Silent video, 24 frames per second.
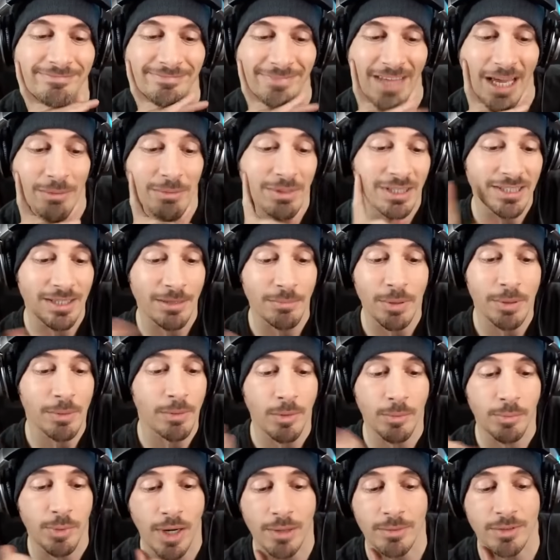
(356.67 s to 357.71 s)
I mean, some
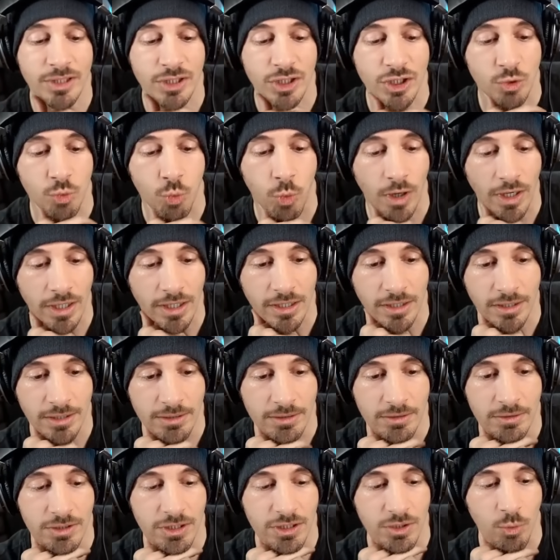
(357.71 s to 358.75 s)
people probably just want to
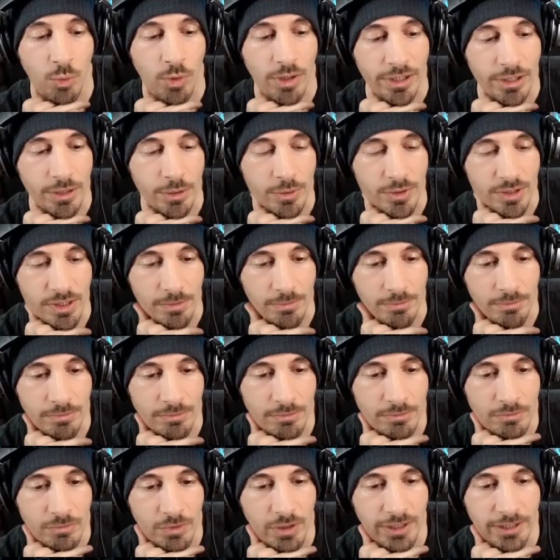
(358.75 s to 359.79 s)
just want to use him,
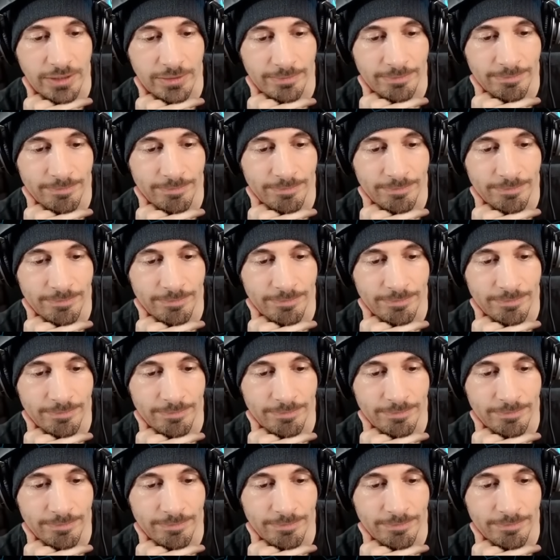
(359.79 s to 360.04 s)
right?